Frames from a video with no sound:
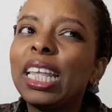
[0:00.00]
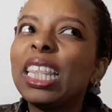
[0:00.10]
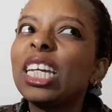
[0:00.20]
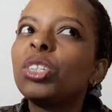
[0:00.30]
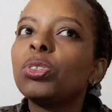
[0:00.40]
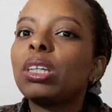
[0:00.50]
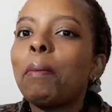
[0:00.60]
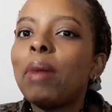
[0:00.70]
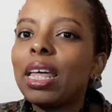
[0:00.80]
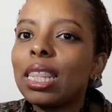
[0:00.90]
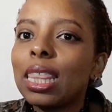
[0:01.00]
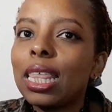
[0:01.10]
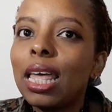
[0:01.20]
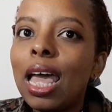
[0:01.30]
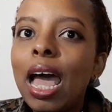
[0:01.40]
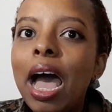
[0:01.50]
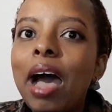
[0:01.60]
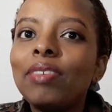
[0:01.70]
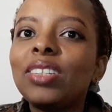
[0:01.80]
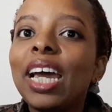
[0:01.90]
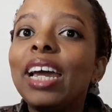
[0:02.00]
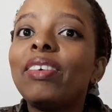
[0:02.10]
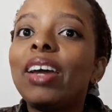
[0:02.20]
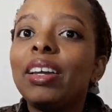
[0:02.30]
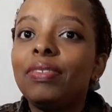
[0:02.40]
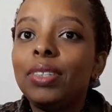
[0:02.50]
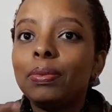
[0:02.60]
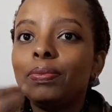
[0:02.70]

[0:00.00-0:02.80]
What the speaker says: I think it was a month after I arrived.